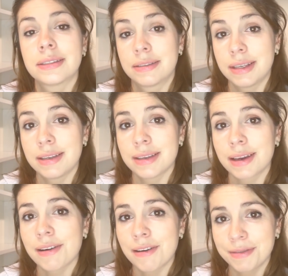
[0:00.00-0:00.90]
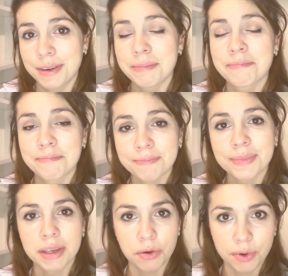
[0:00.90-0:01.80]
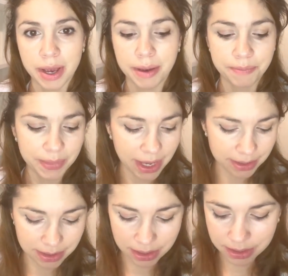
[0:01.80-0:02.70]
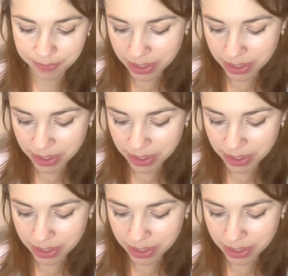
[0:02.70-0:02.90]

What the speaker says: Tastes like coffee. Okay, excellent.